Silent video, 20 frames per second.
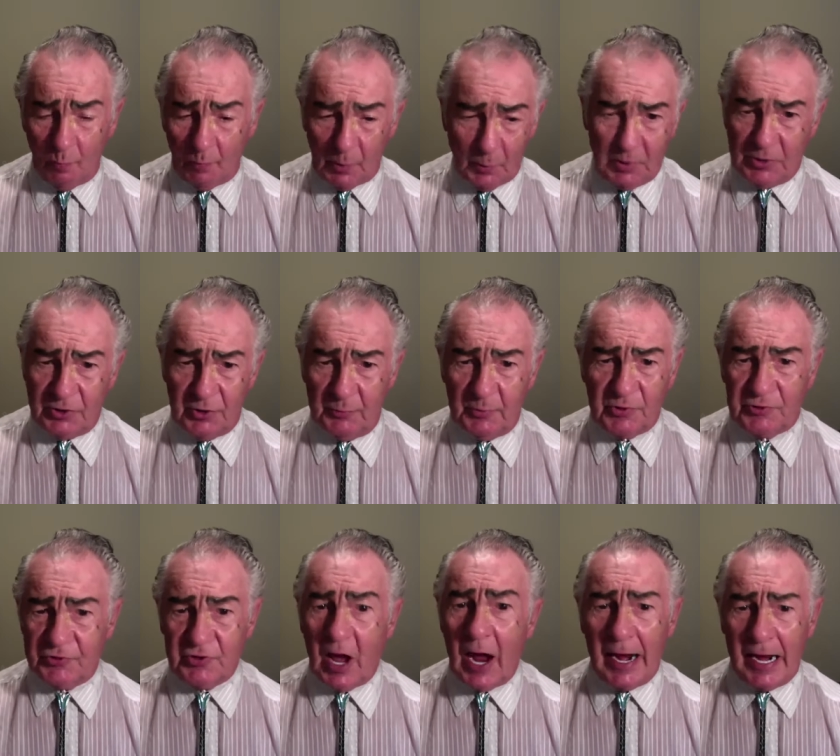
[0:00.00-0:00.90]
When the
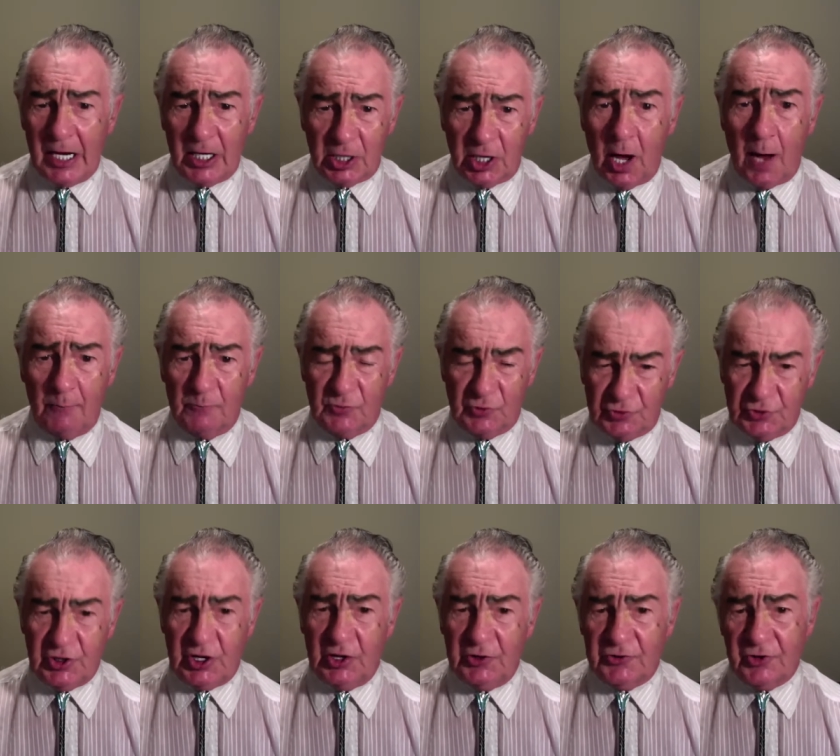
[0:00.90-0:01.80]
Messiah comes,
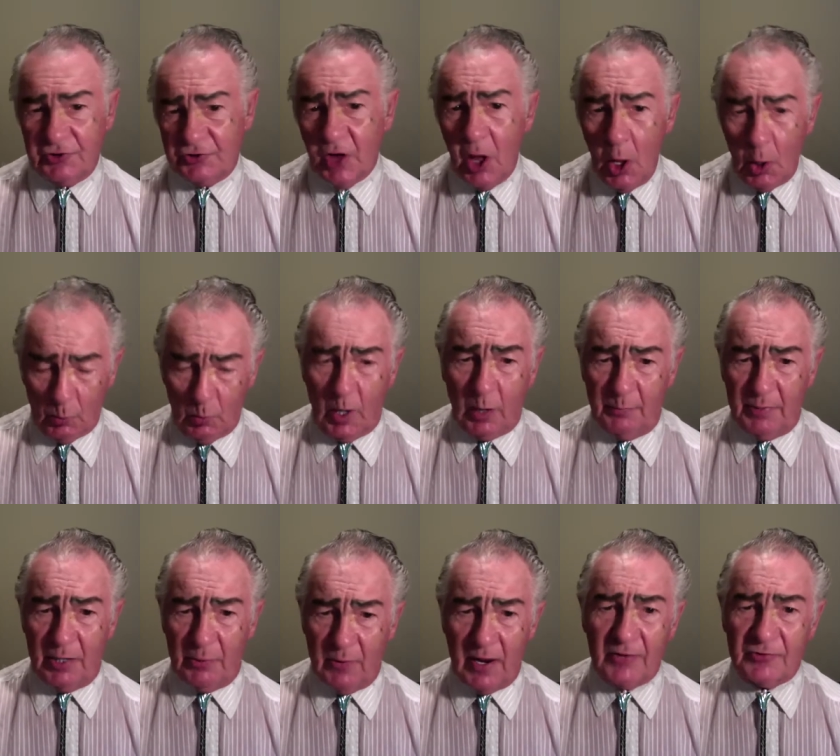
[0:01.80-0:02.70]
Jesus will
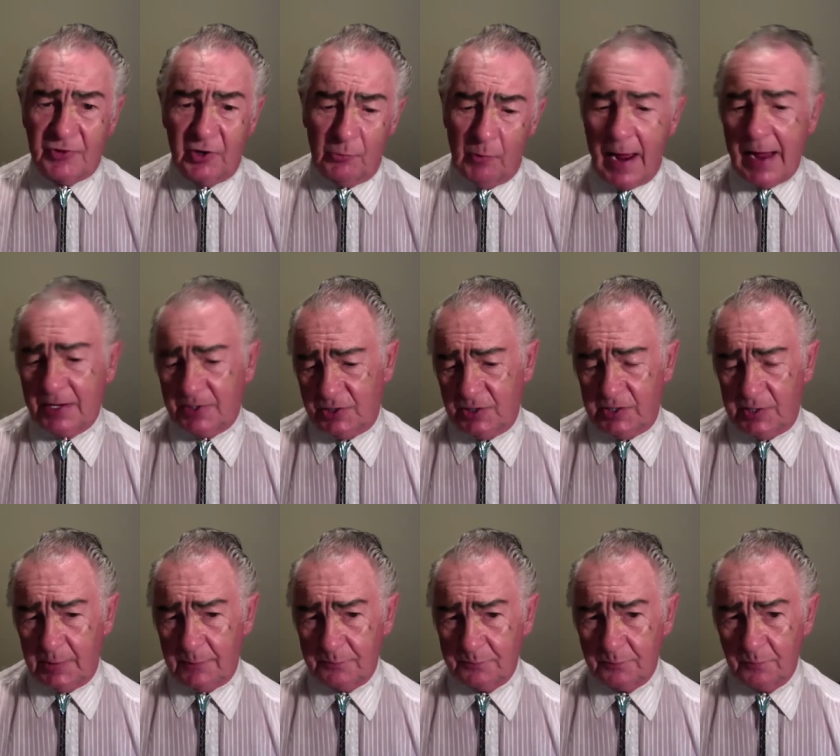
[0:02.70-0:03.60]
be
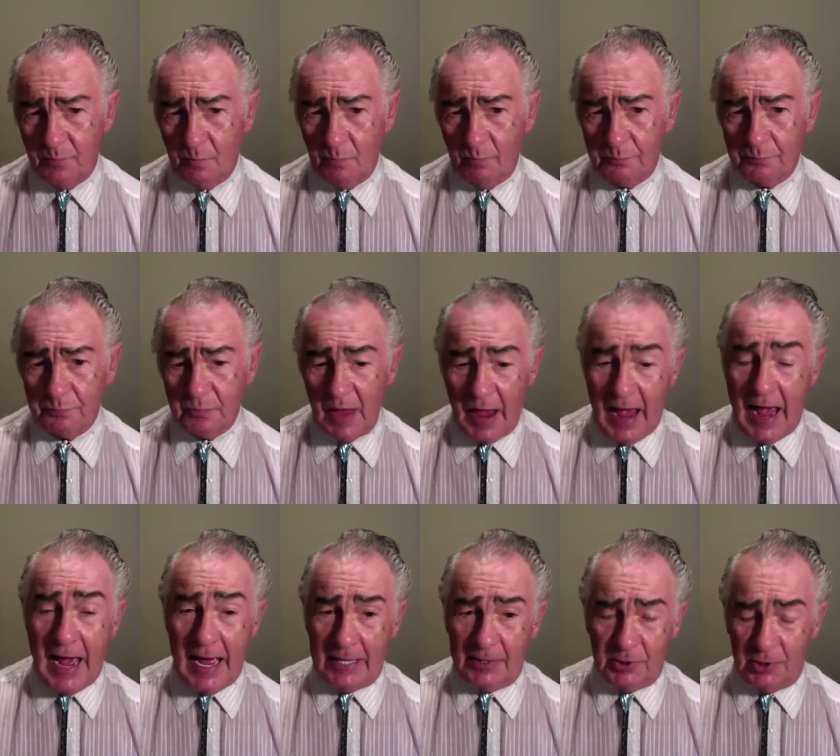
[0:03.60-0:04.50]
resurrected.
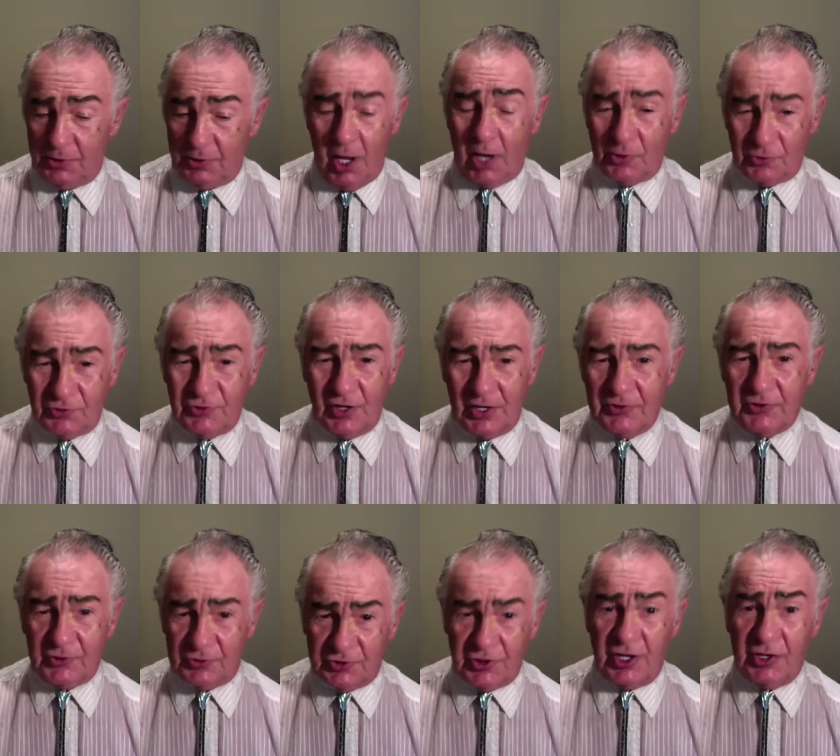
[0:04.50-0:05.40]
And not
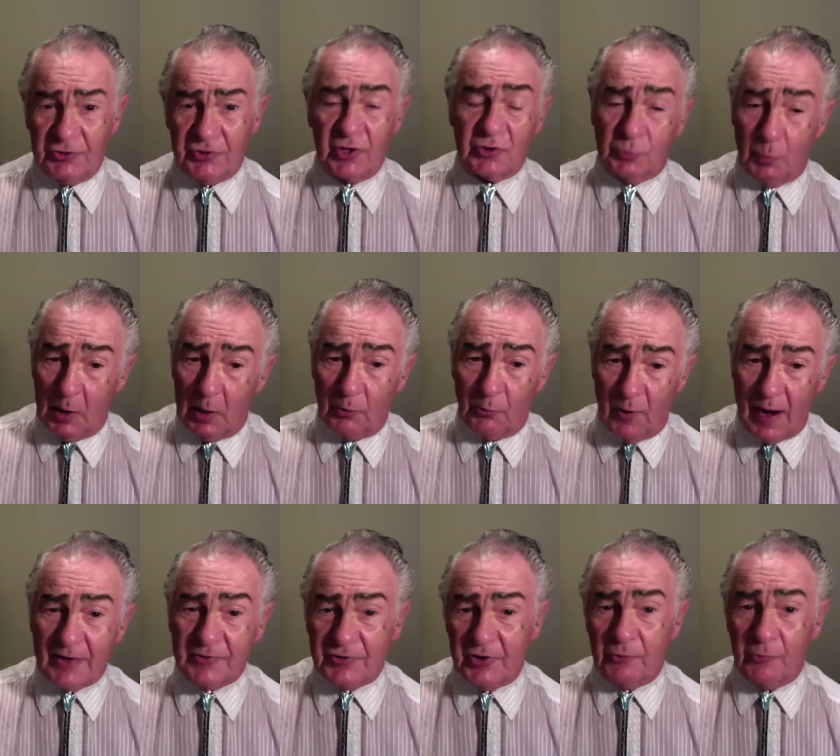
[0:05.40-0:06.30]
Jesus, Jesus will
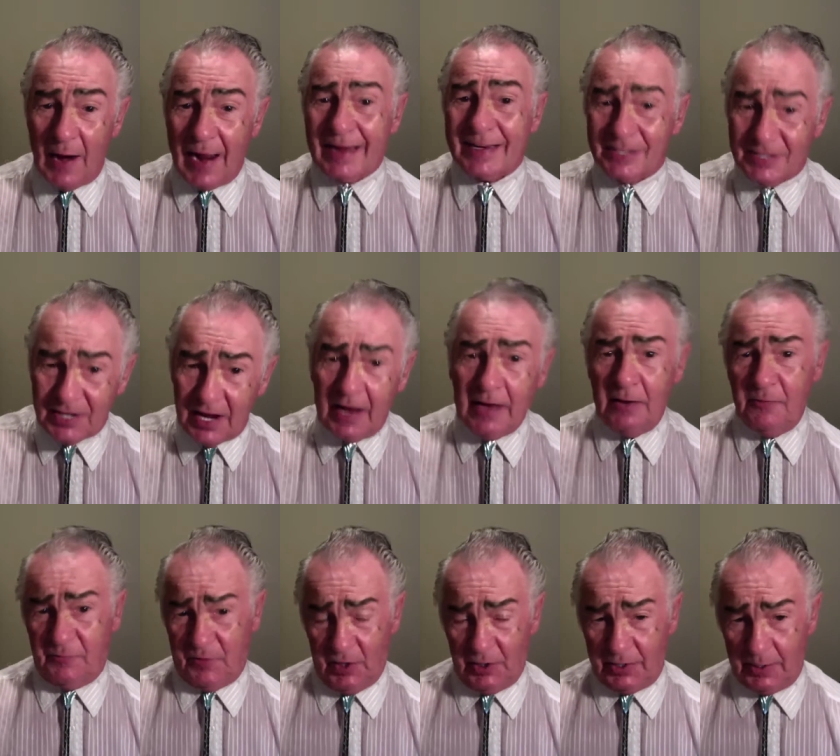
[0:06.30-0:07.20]
resurrect
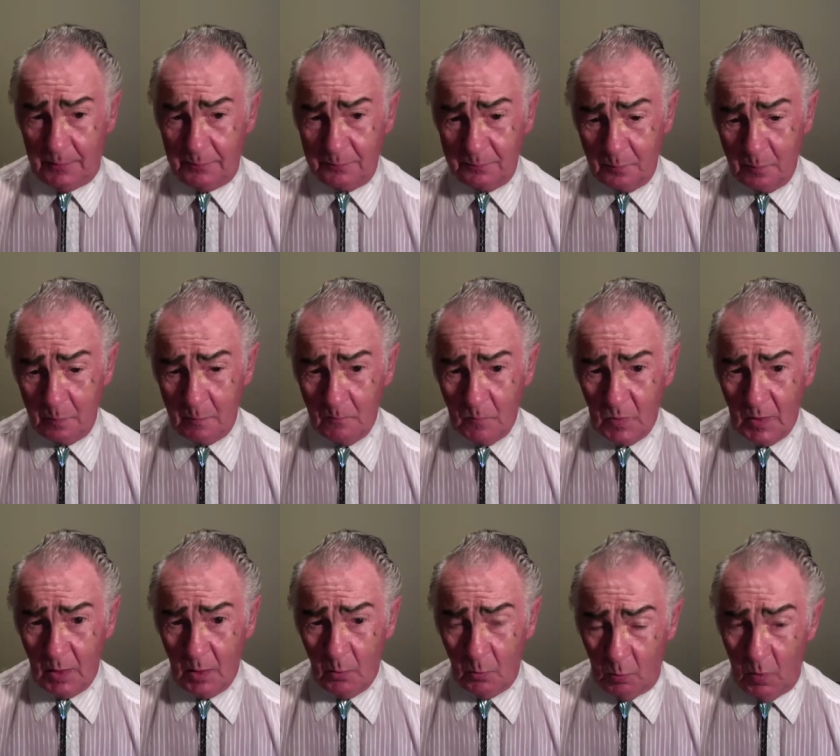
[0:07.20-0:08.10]
David
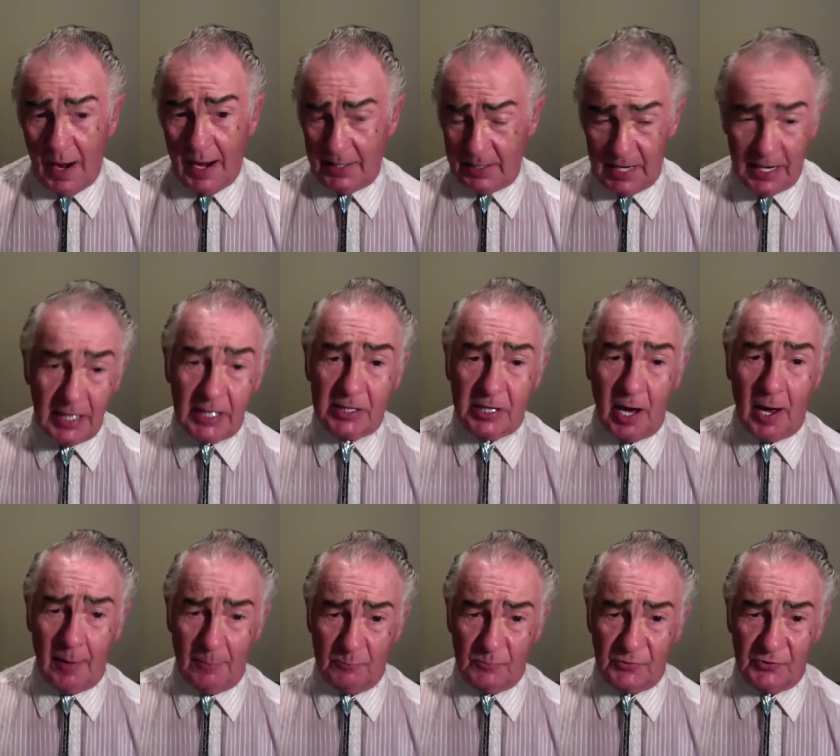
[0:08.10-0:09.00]
when he
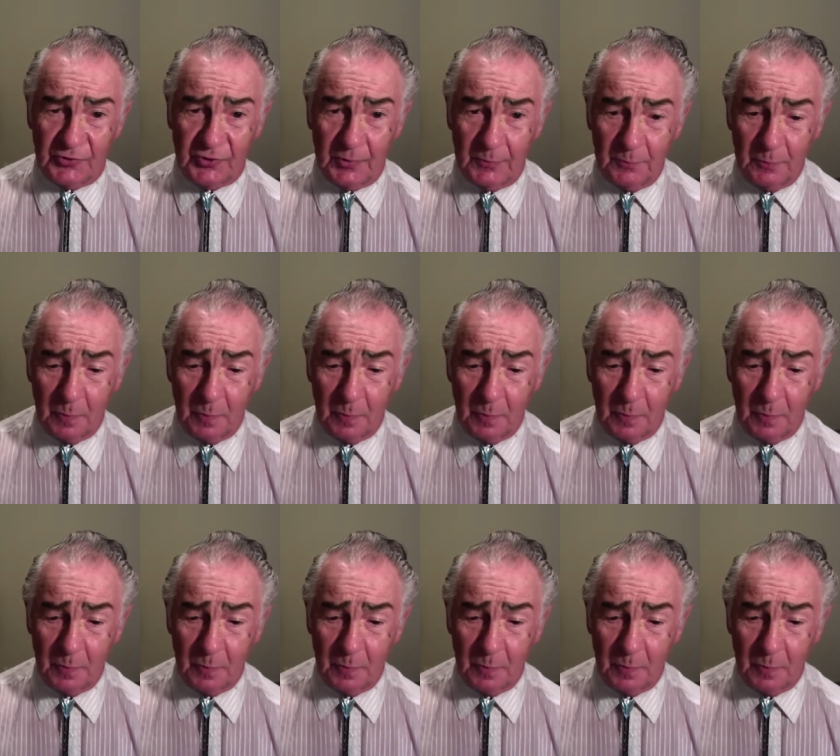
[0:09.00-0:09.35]
comes.